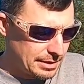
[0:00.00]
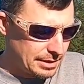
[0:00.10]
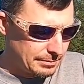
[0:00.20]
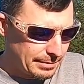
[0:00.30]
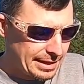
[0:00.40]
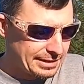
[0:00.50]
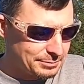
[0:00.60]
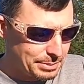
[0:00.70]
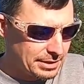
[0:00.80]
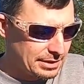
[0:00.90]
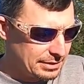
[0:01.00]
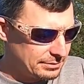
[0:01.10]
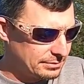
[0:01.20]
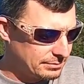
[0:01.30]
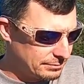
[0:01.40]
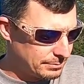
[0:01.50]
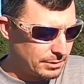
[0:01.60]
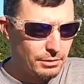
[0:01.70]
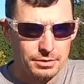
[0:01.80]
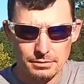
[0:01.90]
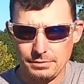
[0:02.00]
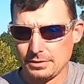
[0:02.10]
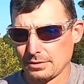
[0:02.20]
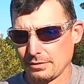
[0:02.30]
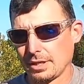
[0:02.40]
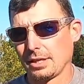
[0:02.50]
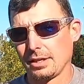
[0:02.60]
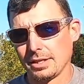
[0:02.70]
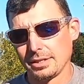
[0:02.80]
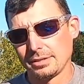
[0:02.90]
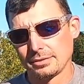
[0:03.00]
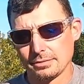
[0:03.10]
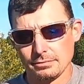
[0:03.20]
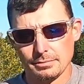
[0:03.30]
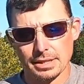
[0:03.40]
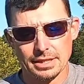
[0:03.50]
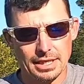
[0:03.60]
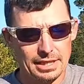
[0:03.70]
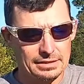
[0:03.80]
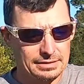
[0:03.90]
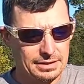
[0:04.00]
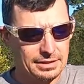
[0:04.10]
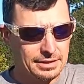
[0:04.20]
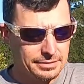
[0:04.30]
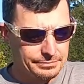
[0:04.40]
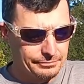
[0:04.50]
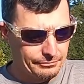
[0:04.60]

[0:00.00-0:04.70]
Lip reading: in my experience from growing up fishing Grenada Lake with my dad as a kid,